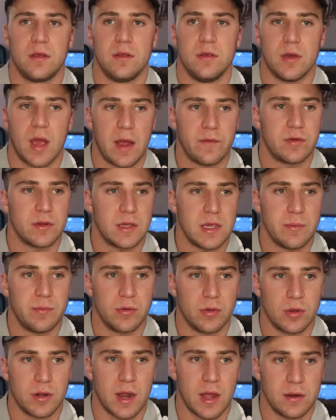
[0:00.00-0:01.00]
You have to keep
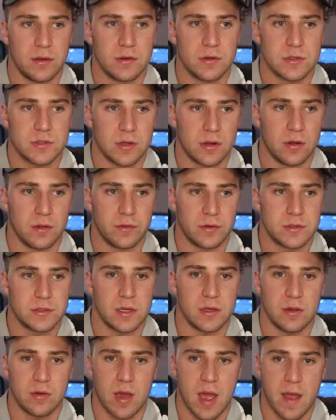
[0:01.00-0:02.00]
a good head in your shoulders,
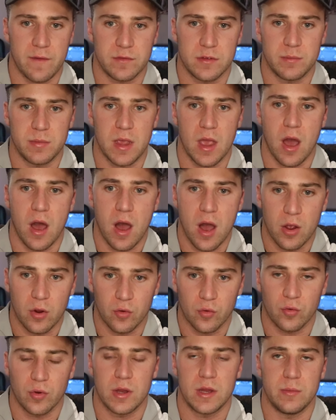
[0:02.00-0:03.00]
and you have to be
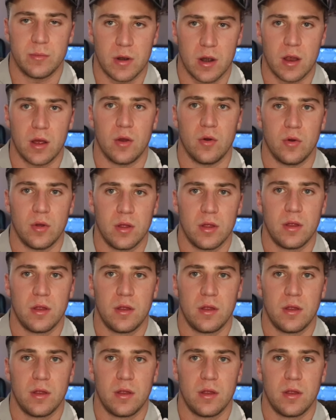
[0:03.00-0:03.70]
hungry, bro.